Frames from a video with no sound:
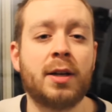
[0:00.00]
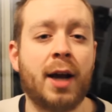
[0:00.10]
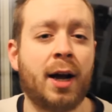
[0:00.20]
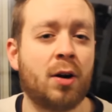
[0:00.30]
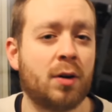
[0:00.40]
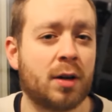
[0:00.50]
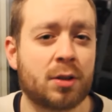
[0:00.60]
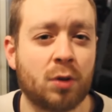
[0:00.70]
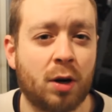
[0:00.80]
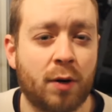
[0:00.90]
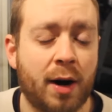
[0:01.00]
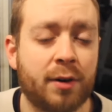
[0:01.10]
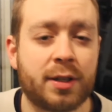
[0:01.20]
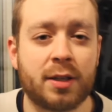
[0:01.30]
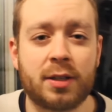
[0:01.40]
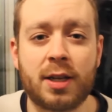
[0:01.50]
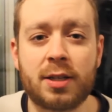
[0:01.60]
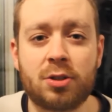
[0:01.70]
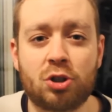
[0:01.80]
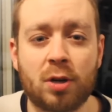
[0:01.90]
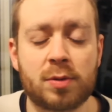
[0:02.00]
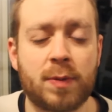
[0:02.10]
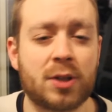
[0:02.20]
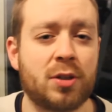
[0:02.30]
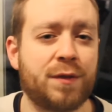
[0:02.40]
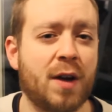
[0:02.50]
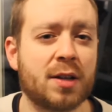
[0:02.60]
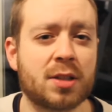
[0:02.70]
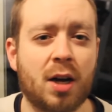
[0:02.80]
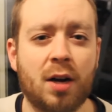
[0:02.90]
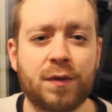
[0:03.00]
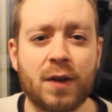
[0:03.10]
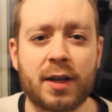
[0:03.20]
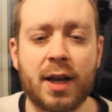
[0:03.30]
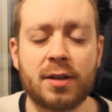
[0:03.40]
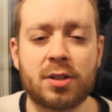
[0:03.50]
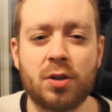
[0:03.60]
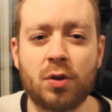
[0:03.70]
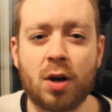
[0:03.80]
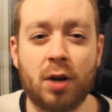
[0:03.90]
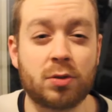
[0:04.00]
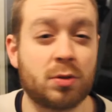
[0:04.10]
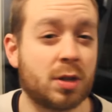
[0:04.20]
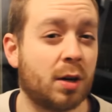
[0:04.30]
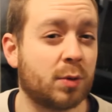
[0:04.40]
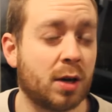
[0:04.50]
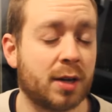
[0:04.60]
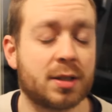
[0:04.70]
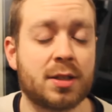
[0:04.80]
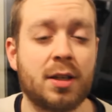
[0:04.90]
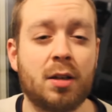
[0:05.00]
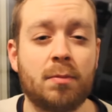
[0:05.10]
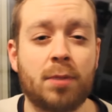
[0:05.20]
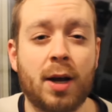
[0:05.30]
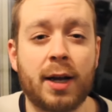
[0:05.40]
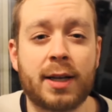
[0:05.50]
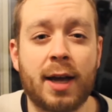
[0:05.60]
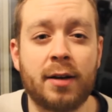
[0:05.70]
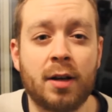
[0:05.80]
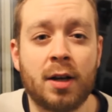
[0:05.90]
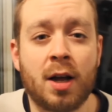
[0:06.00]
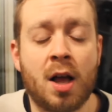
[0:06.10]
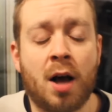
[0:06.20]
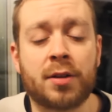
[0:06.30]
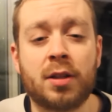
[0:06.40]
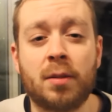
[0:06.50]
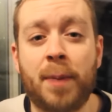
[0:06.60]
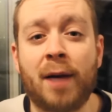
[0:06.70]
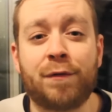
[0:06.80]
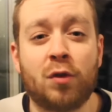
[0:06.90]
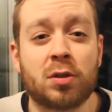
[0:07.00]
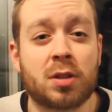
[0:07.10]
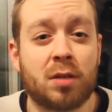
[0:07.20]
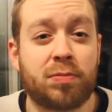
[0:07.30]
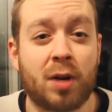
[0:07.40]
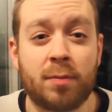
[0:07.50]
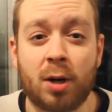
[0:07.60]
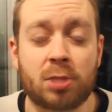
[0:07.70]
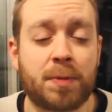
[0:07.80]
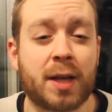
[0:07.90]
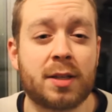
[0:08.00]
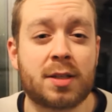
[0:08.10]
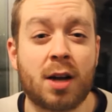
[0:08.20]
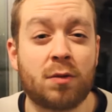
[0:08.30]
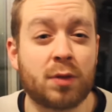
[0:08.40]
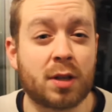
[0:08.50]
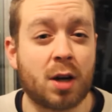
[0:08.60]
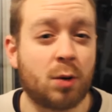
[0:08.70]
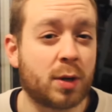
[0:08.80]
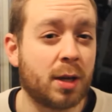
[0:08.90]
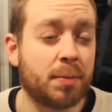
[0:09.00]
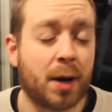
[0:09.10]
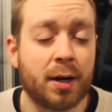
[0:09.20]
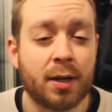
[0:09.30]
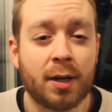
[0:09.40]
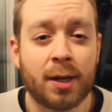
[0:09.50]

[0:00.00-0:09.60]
Now, I thought Herrera did a decent job, especially first half against Newcastle, so I would like to see him play again. I think the back four is going to pretty much pick itself with the goalkeeper